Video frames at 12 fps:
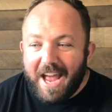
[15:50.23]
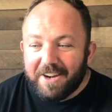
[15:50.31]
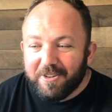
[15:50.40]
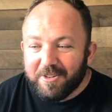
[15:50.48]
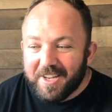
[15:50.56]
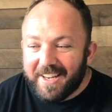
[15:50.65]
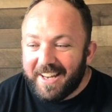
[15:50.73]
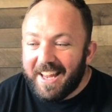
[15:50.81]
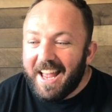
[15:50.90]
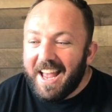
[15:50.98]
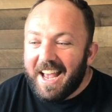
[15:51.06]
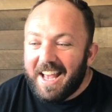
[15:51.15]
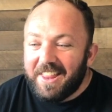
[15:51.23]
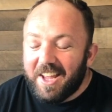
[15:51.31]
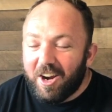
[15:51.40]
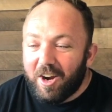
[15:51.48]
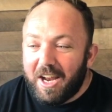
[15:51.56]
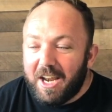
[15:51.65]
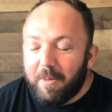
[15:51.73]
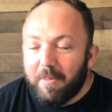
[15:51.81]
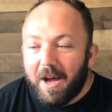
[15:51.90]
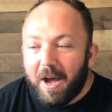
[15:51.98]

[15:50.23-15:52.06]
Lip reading: Anderson in there, and